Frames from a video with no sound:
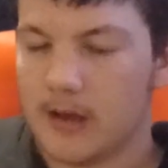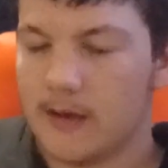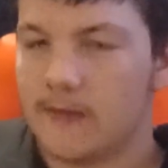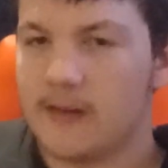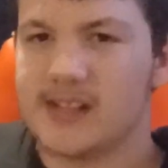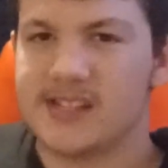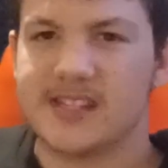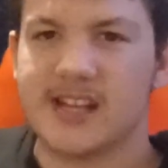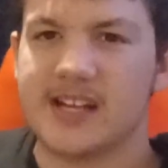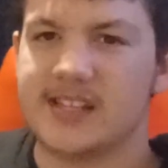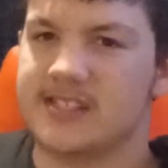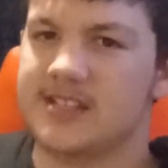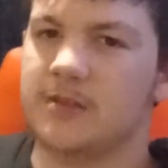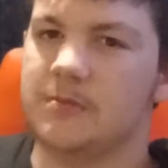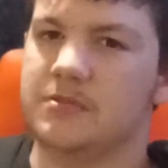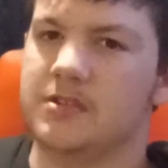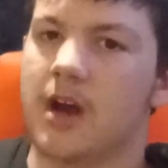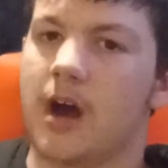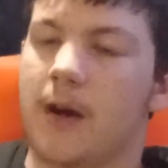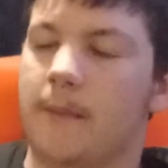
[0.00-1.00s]
it's not so
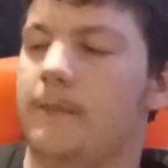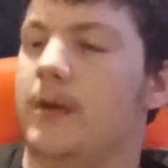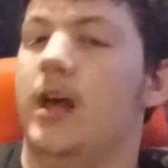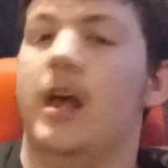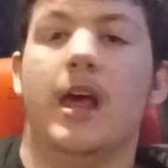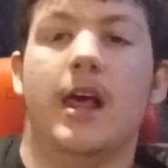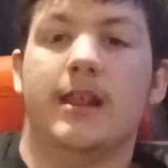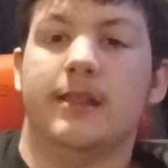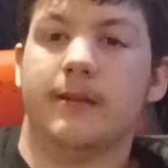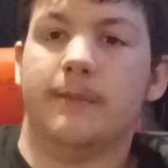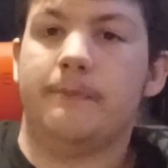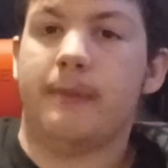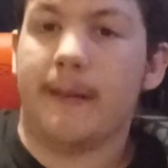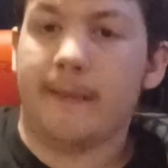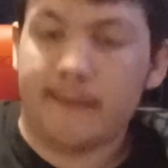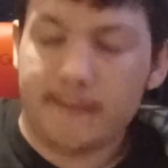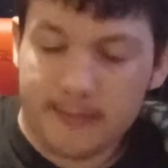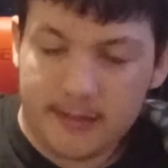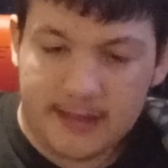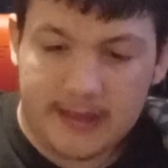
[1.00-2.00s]
dumb. the
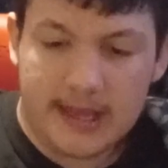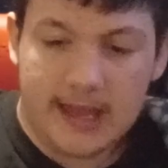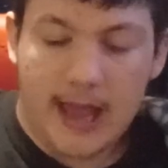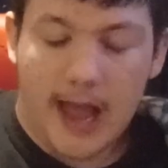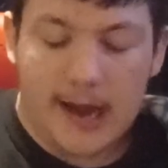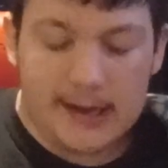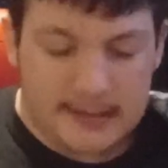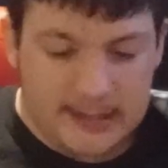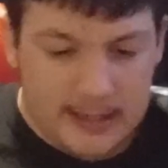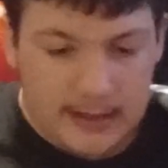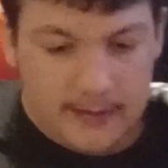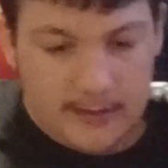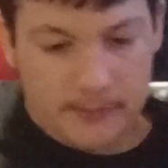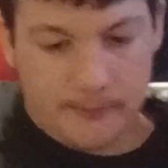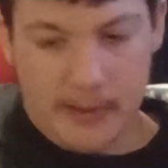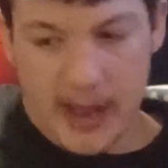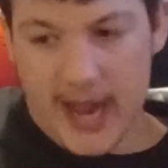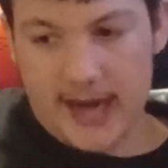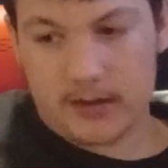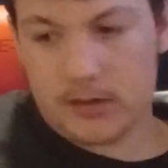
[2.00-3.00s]
The idea of the
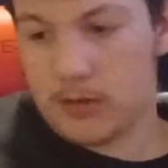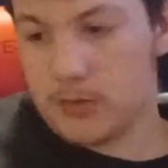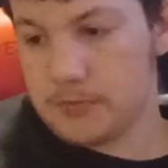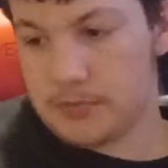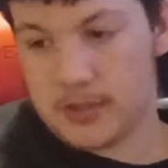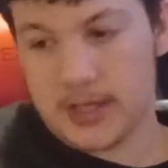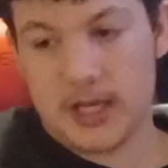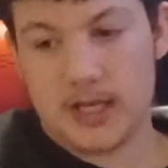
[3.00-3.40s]
back rooms